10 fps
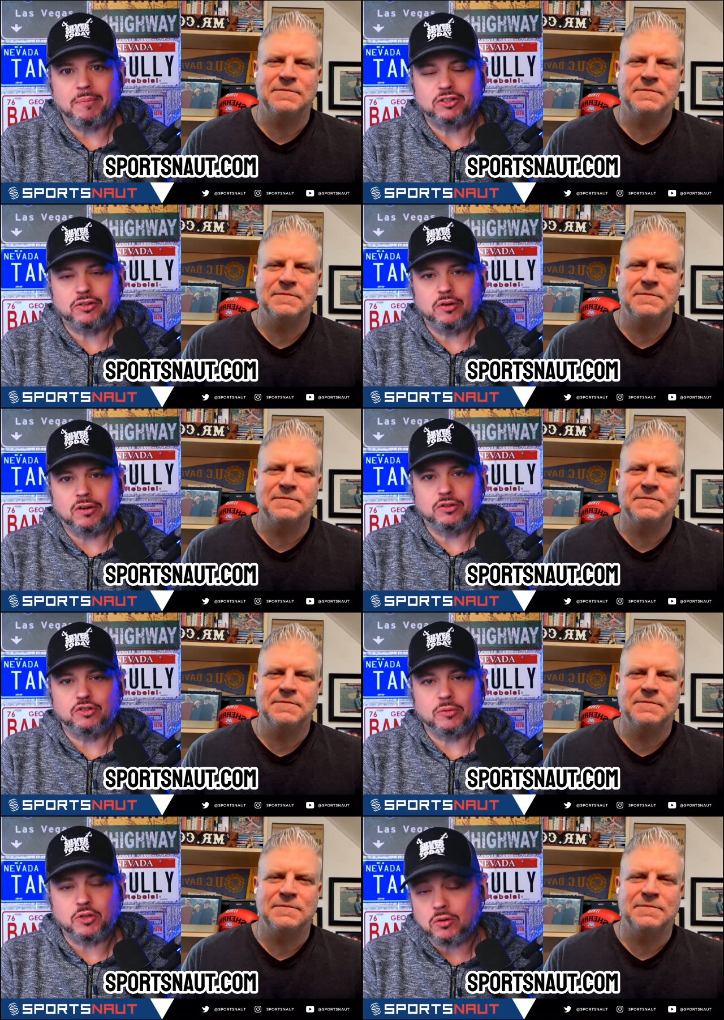Speaker 1: Make sure you also
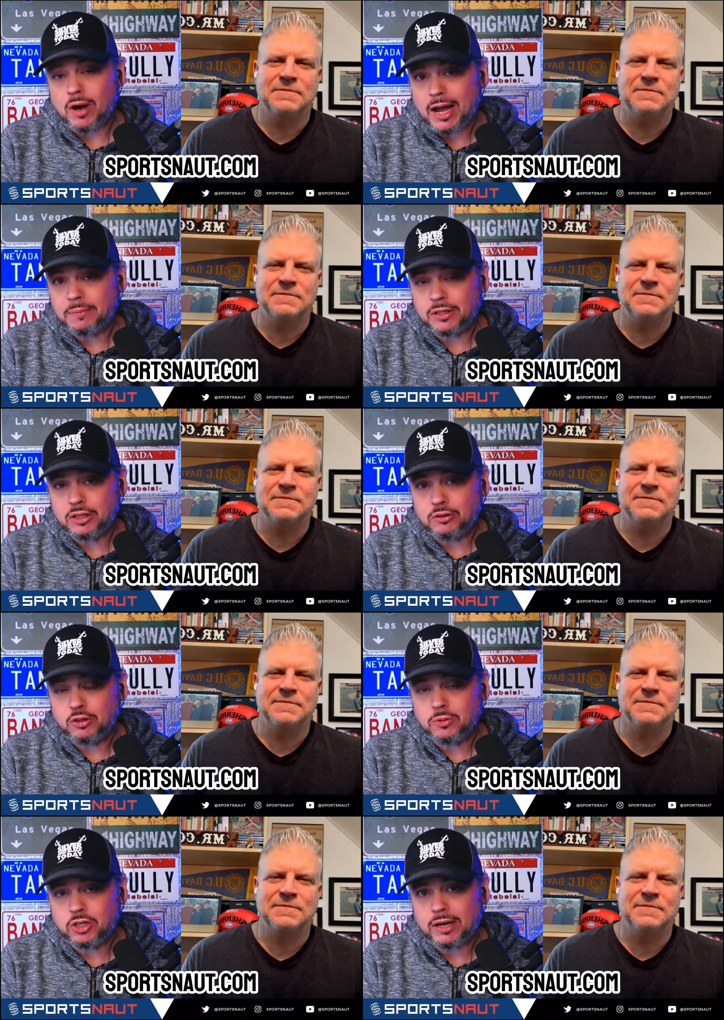subscribe to the
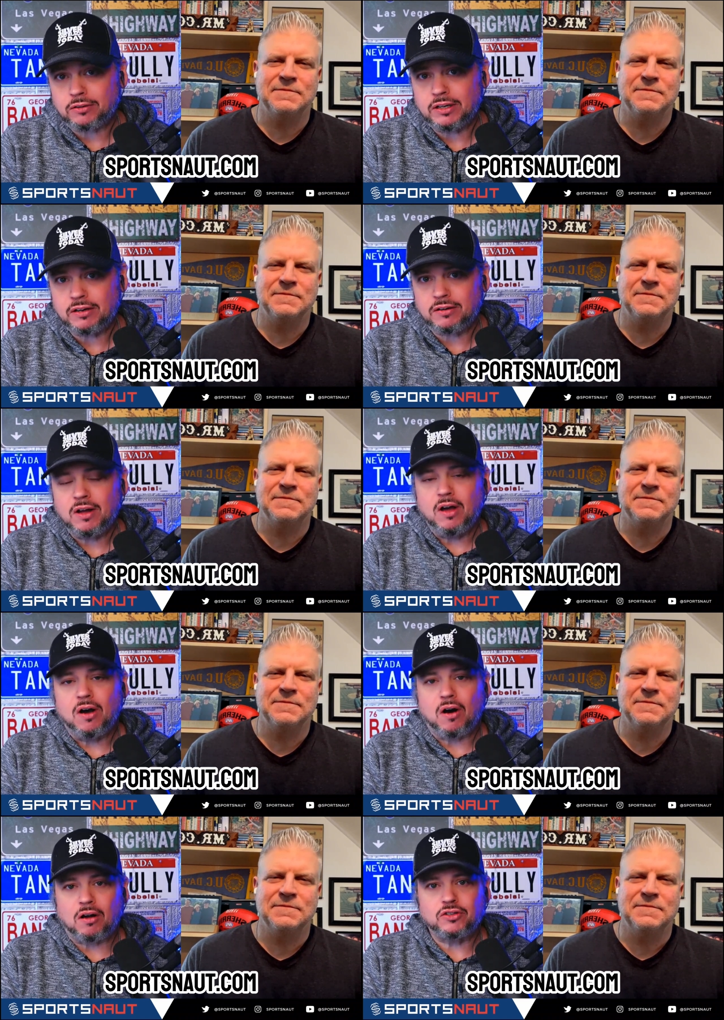YouTube channel here.
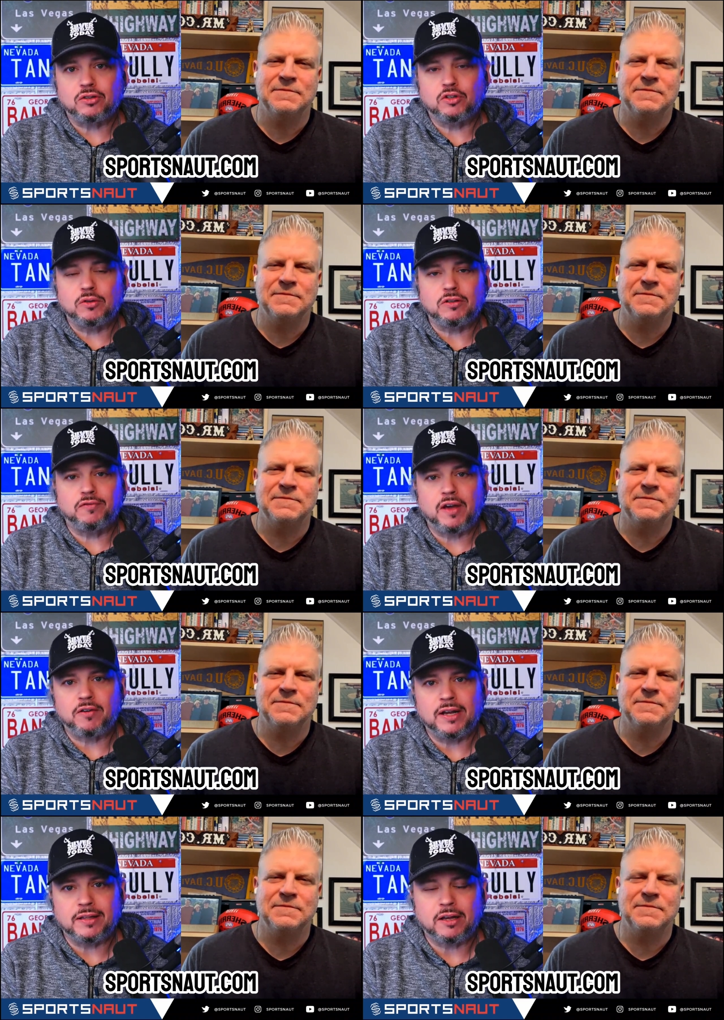Also, do us a
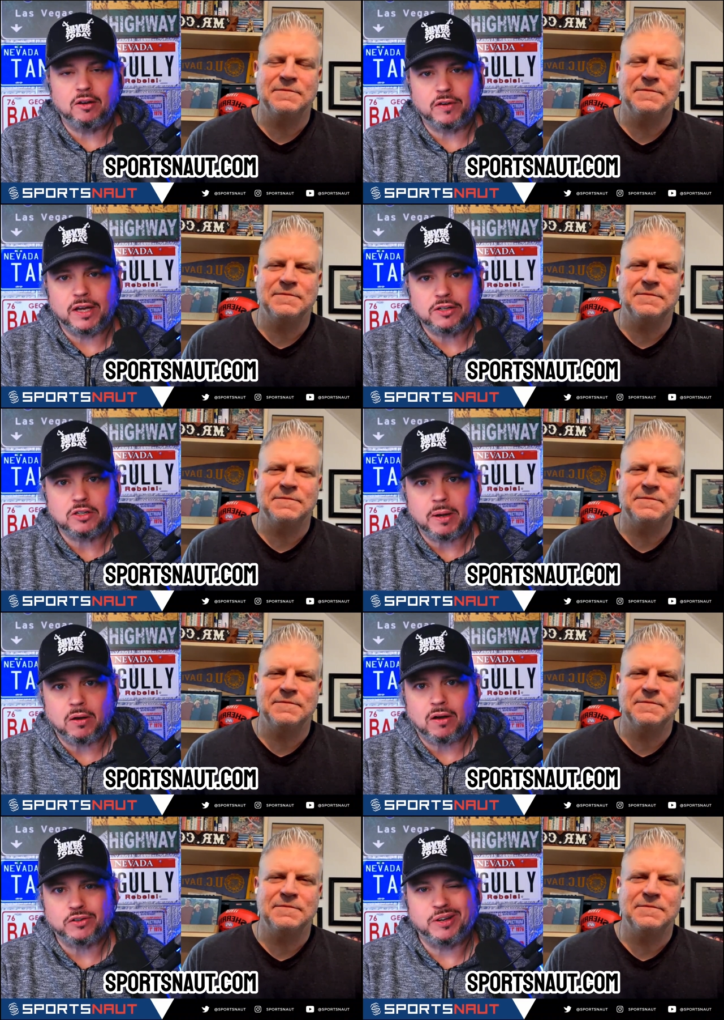favor, hit that notifications
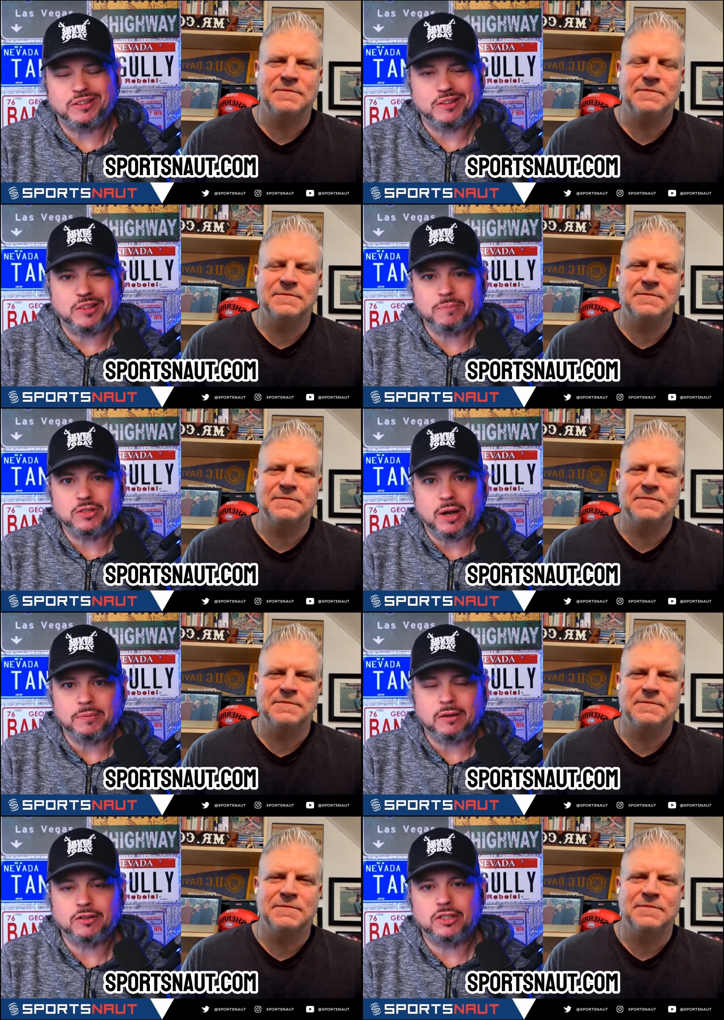bell. Also hit the thumbs
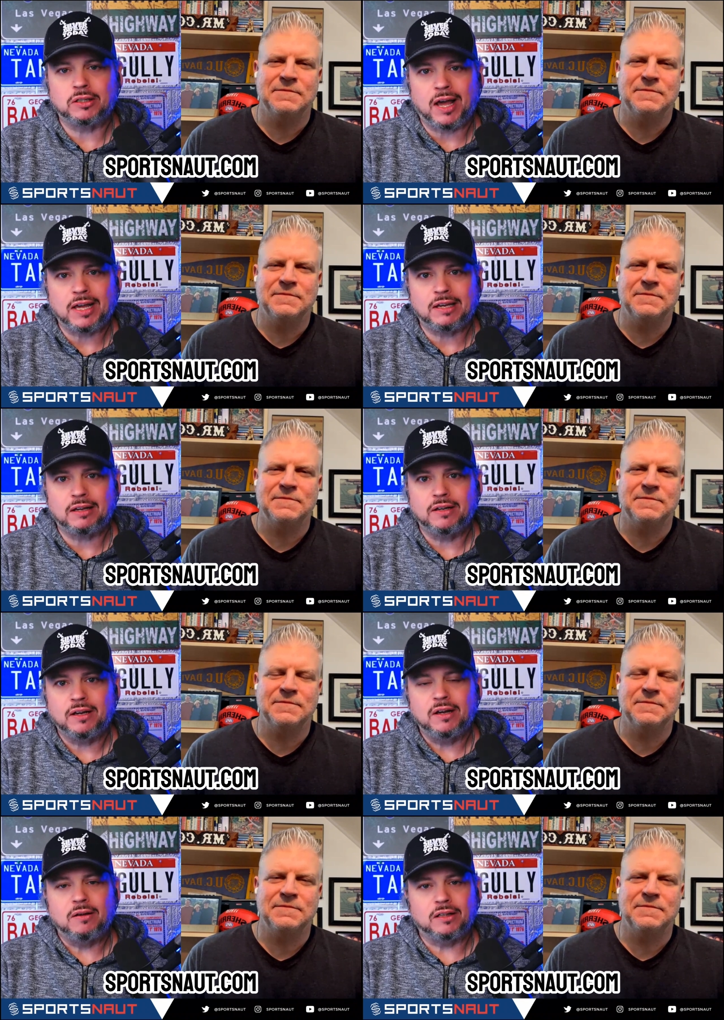up. Tell us you like it.
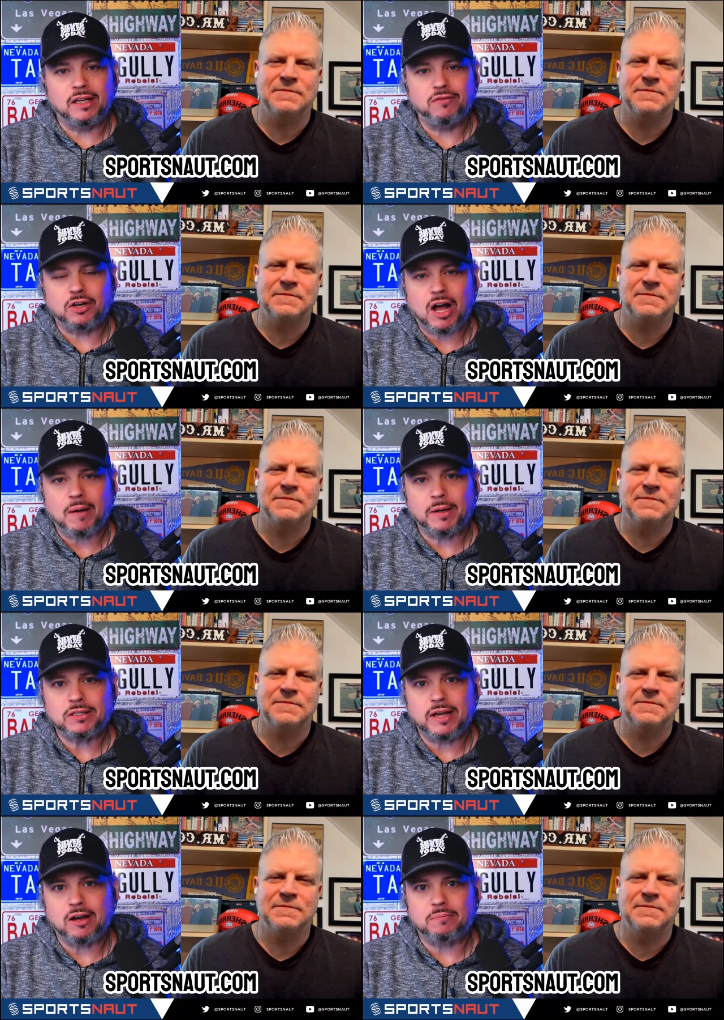Leave your
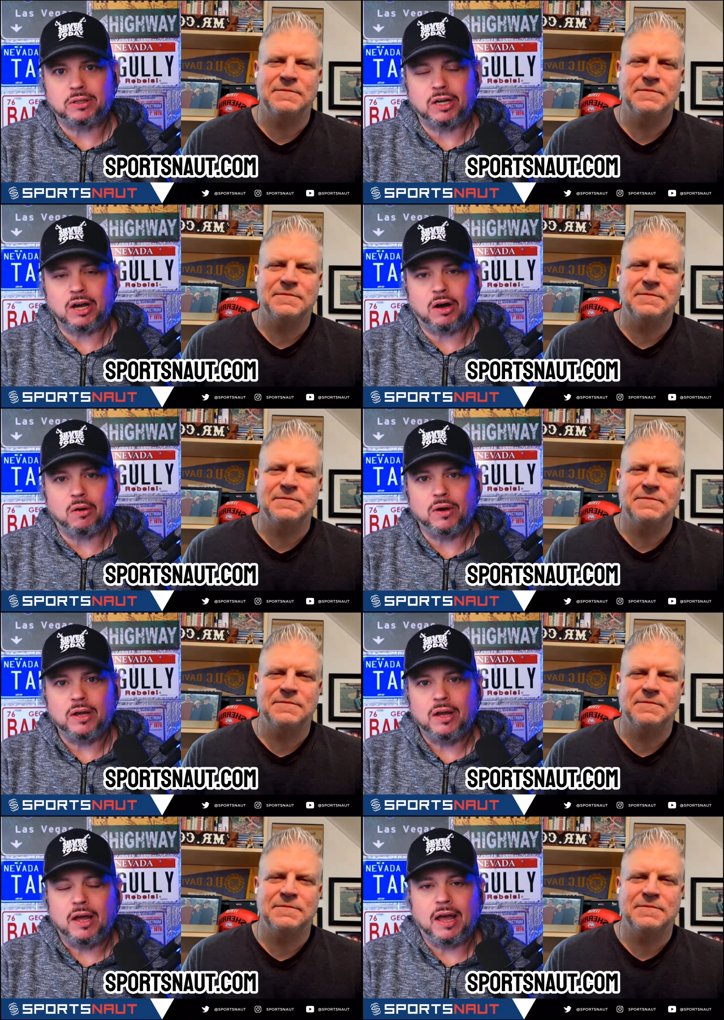comments down below,
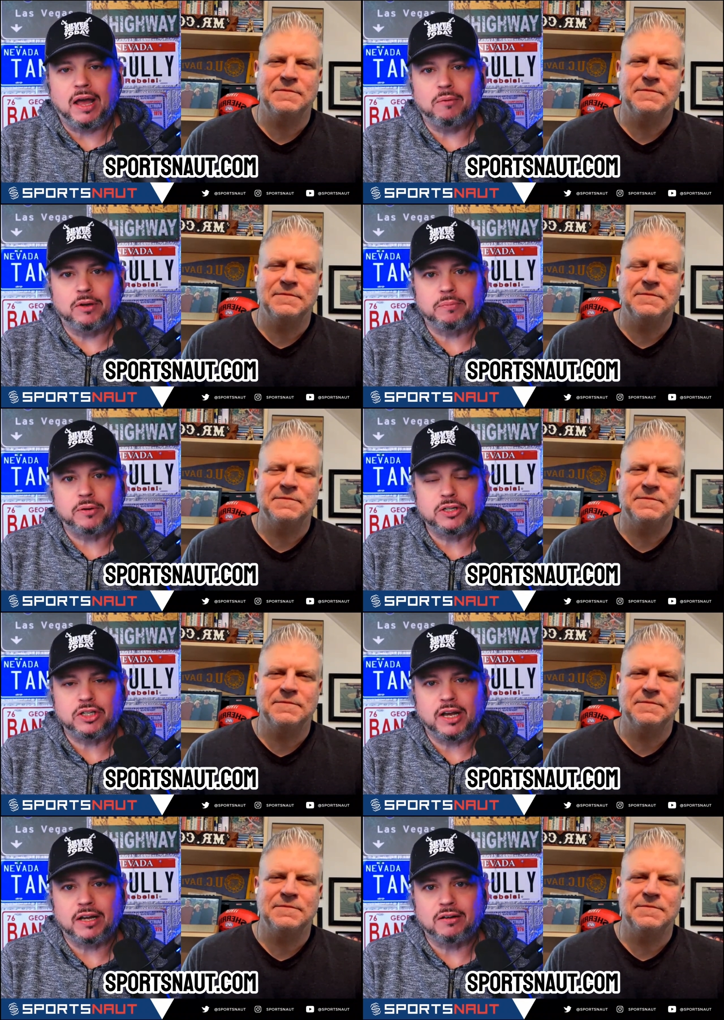and we
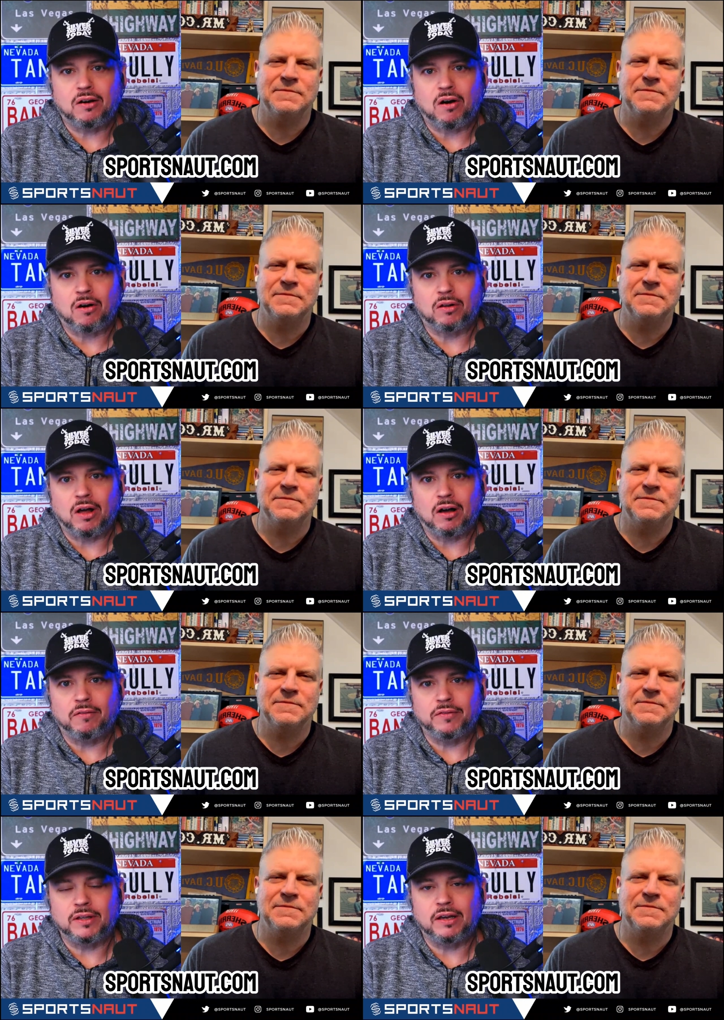appreciate all
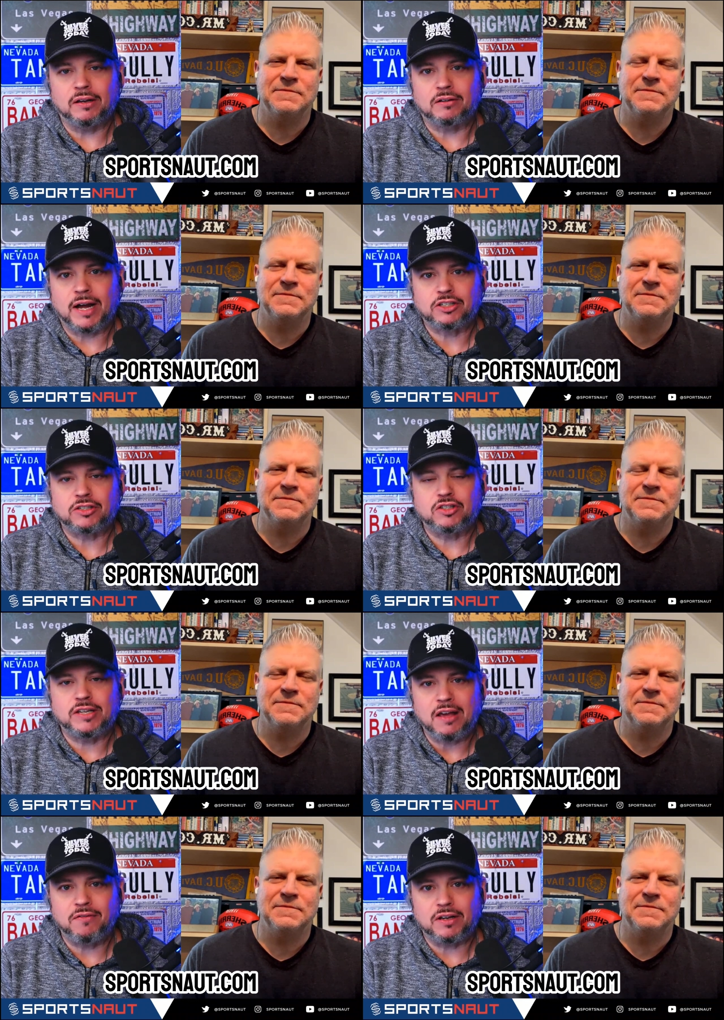of the interactions.
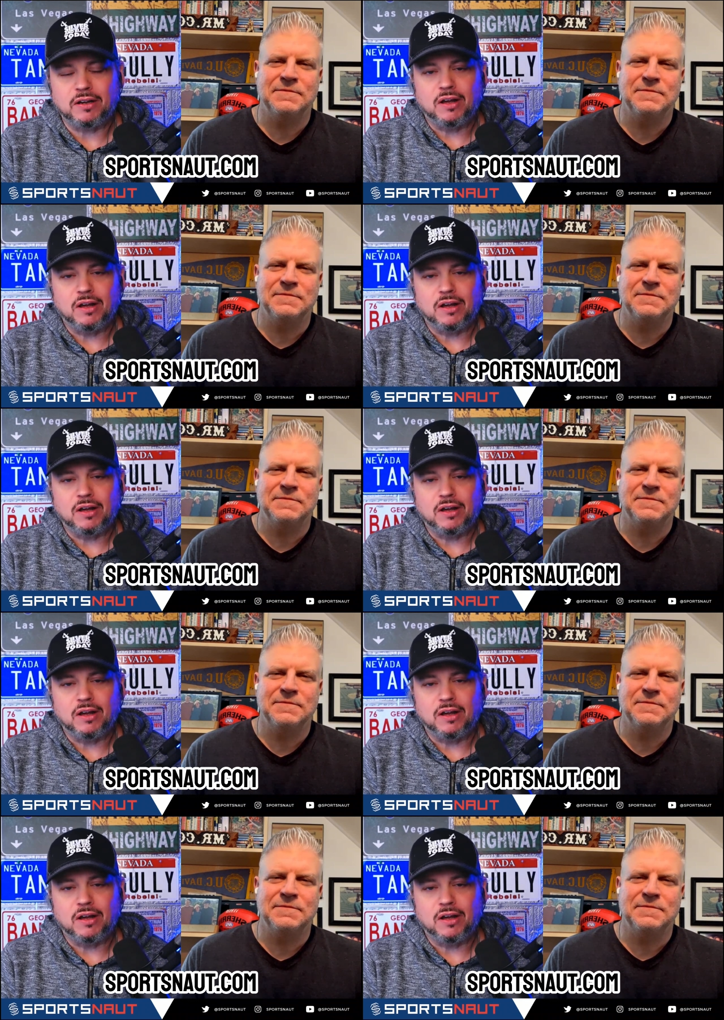David,